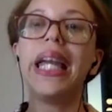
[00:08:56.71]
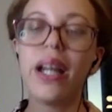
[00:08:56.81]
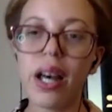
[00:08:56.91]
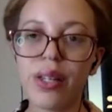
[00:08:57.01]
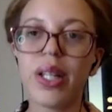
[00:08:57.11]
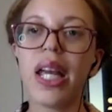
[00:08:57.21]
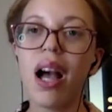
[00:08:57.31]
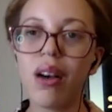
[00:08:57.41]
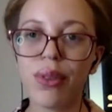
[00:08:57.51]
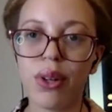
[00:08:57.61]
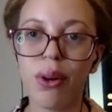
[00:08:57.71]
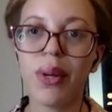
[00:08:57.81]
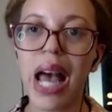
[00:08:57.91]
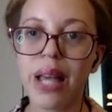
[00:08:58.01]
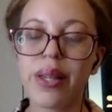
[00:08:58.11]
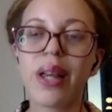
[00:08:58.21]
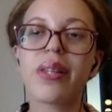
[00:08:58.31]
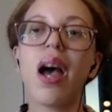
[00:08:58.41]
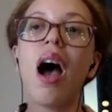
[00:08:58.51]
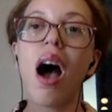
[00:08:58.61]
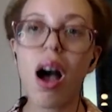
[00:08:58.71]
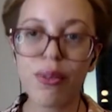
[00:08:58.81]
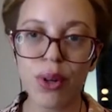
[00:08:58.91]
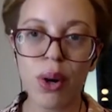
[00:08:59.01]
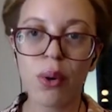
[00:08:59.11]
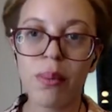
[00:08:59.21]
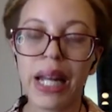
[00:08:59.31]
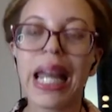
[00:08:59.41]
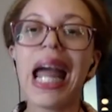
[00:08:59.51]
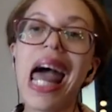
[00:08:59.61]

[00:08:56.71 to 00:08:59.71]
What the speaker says: in custody of your own assets, of your own money.